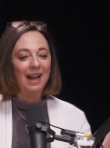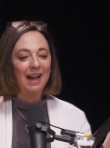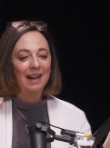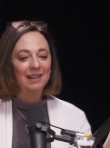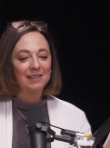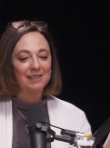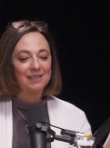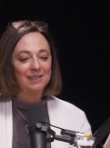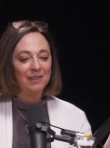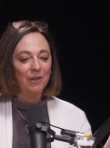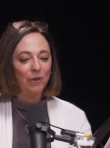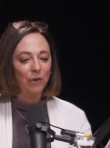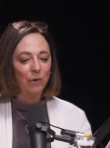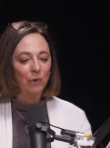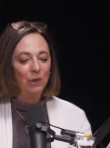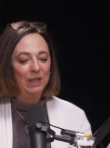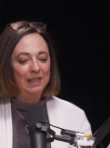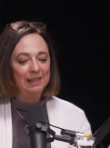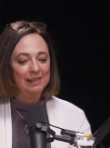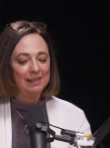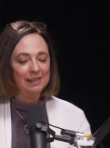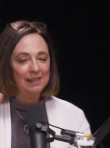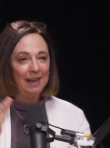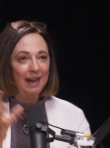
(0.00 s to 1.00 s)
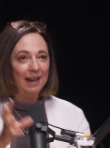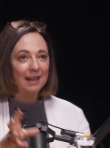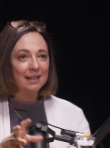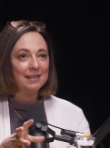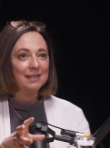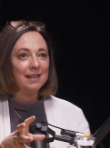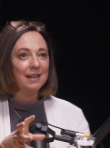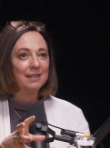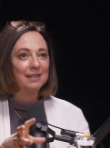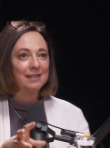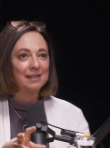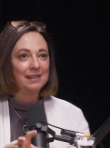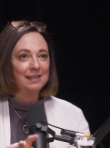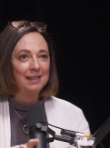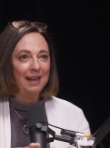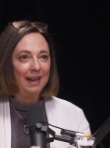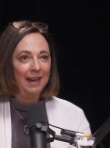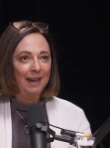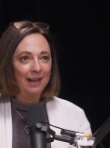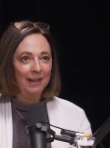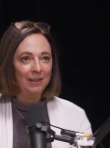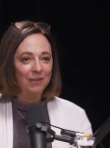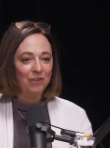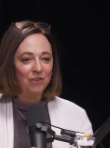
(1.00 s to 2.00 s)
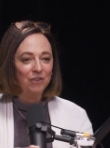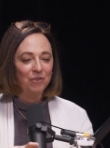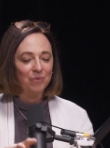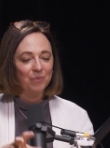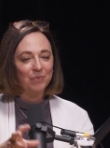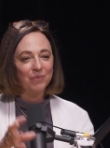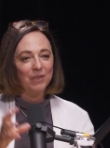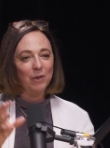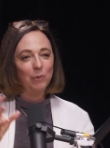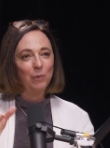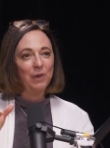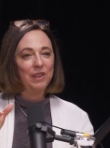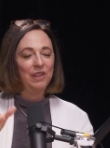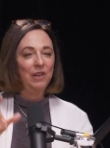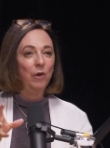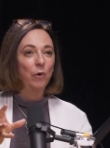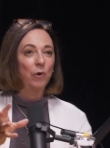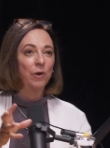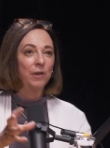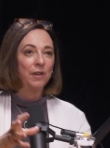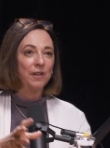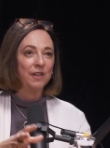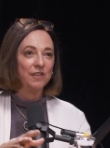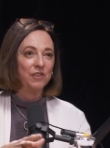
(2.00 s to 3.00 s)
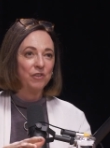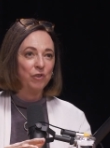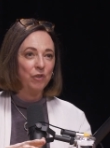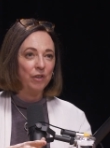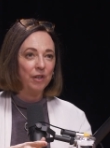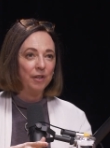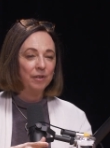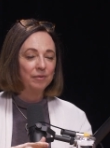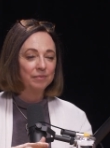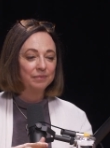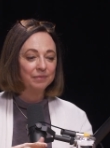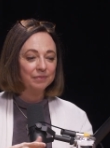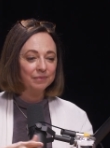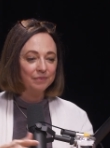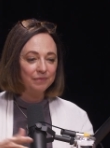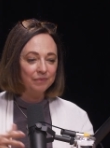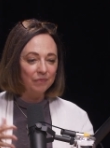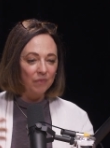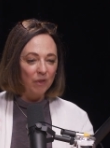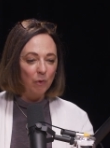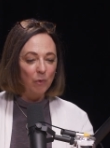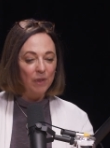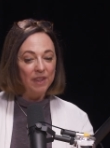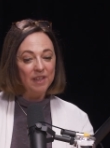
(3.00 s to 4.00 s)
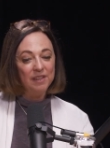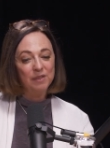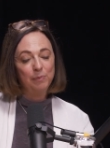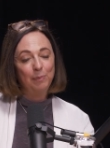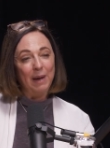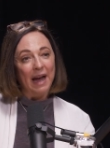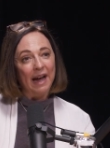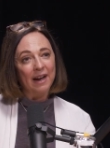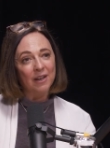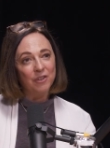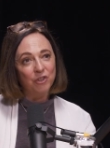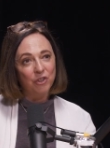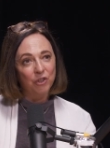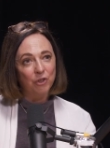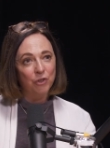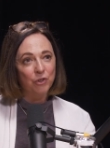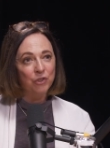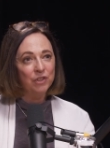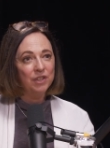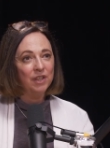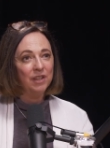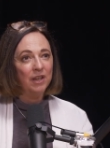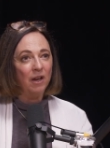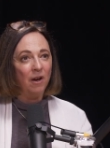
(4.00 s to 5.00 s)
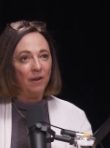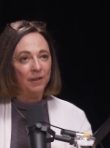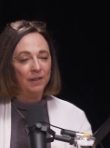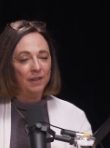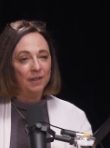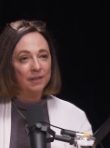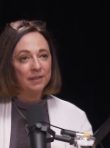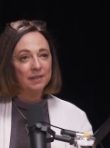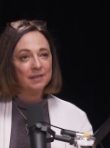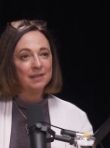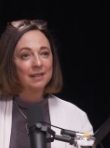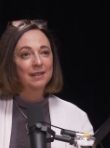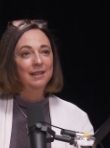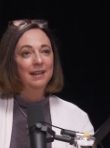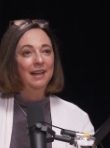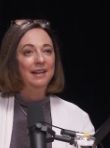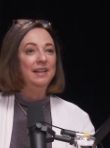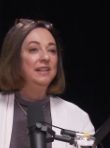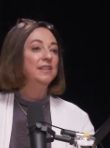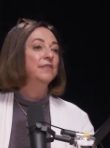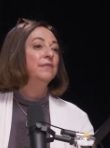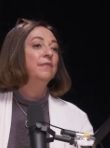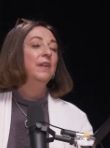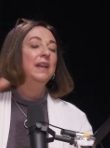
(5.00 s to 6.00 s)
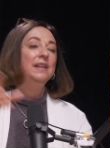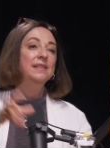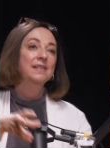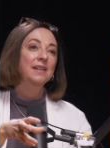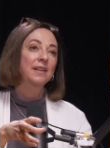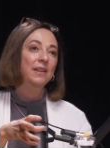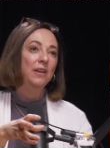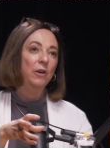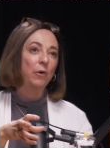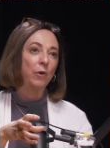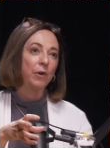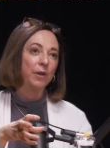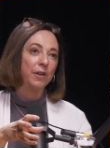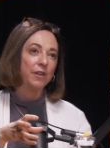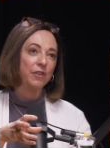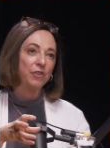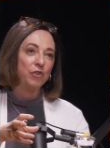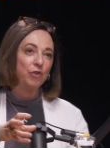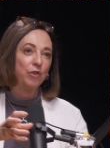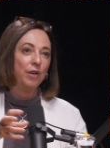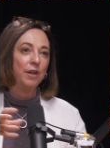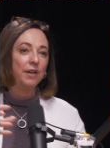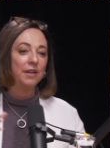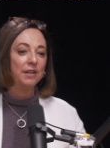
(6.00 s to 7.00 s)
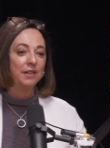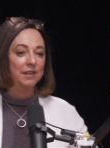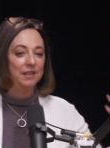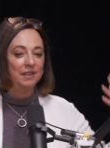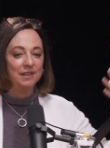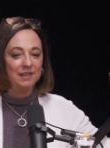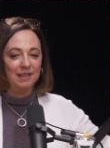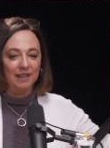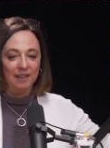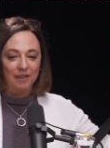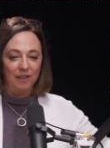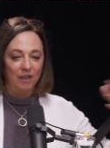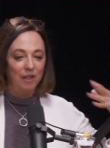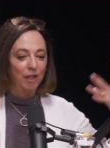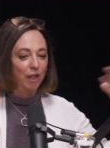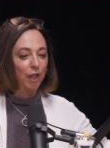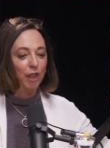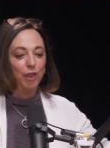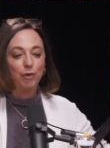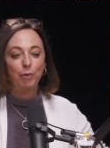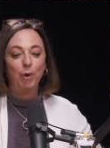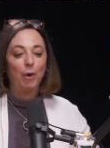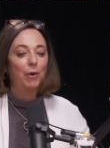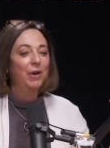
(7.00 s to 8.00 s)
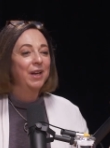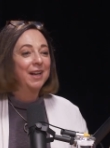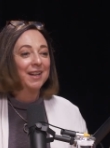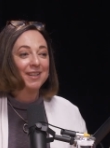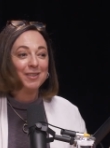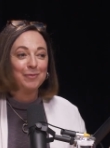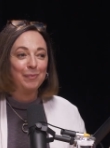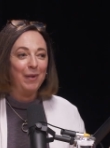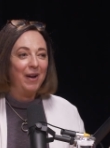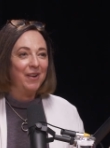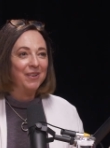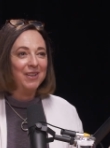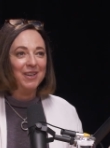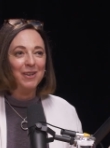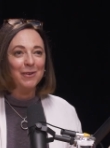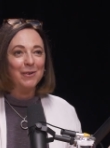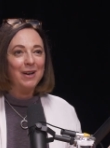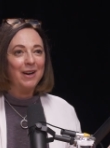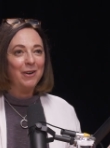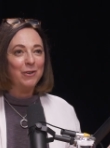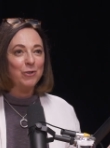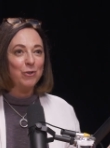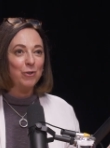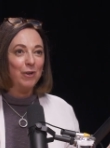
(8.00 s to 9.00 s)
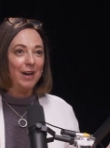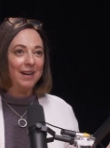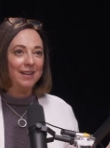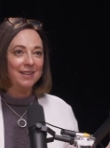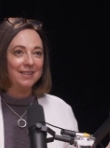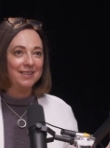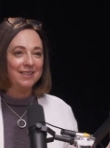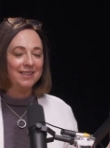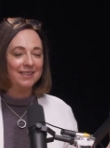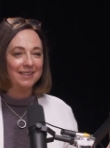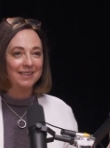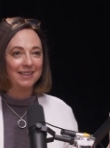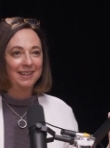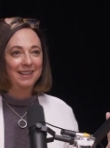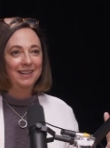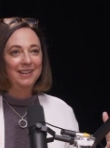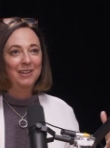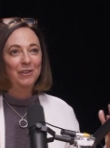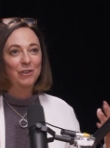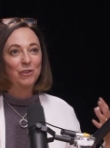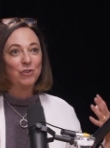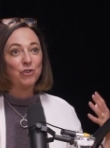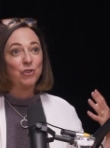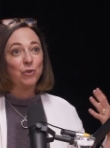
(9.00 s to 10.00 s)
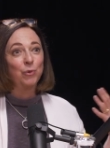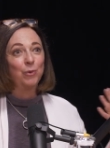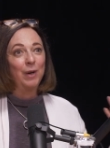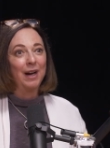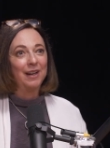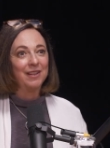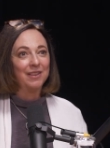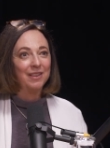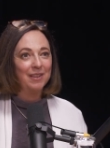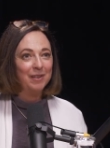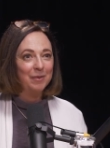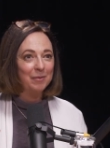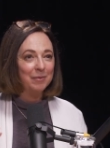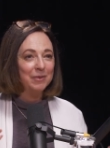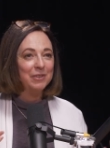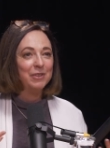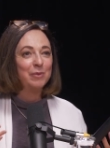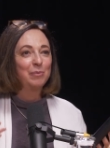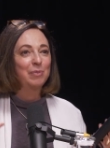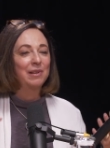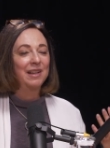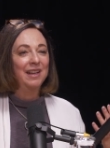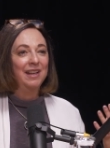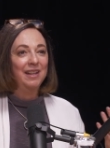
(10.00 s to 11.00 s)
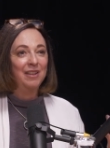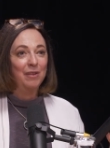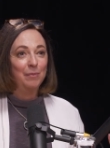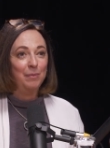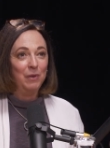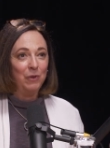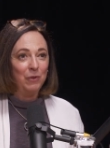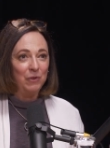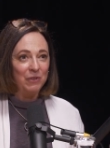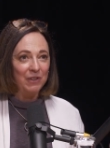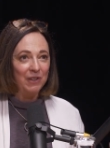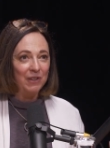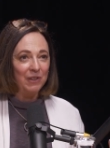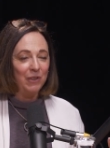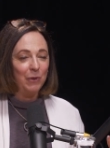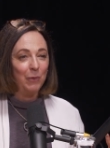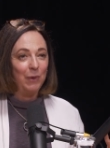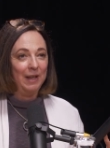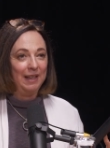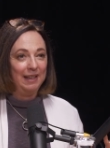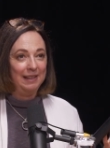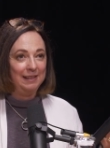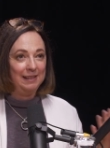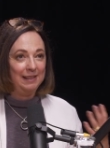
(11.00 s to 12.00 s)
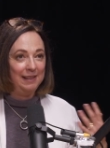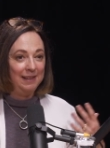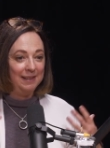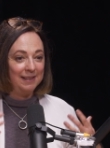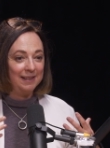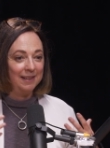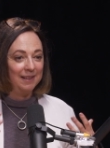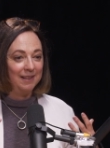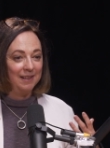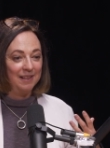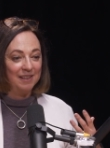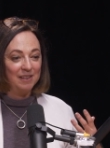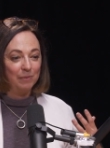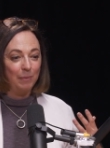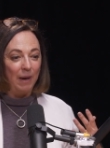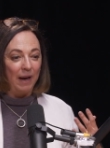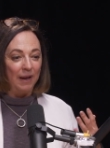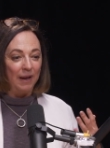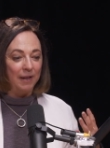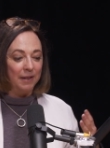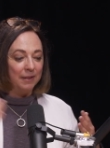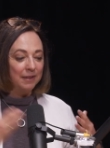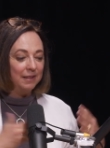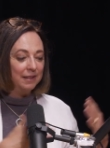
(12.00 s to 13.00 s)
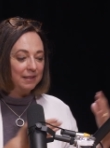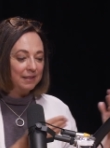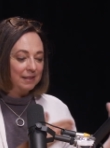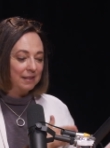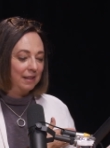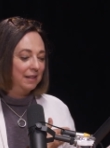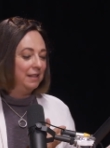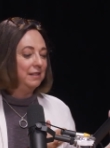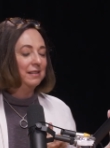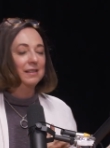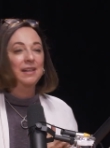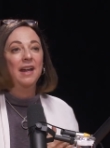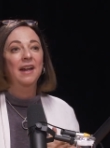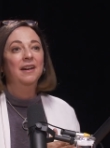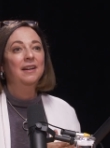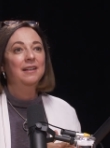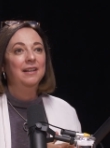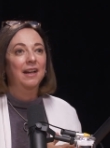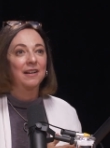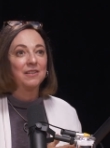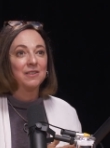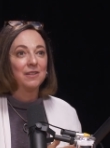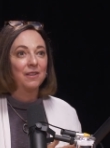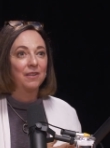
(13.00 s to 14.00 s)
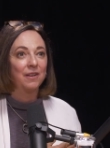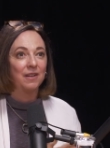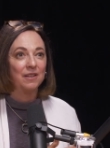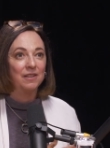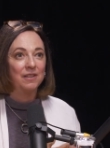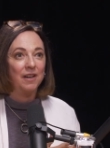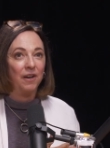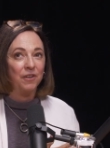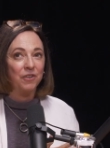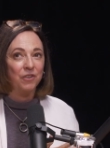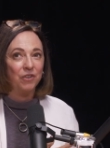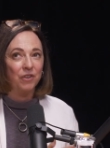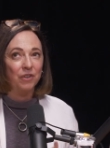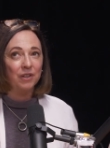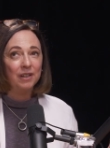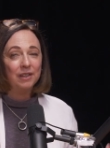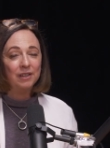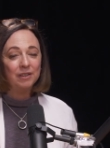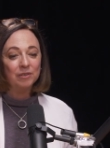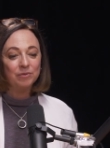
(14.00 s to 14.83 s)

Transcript: And so he stands on stage with the orchestra with his back turned to the audience and he's facing the orchestra and he's like throwing his body around trying to direct them to play the music the way he sees it in his mind. He's, he's standing next to the conductor.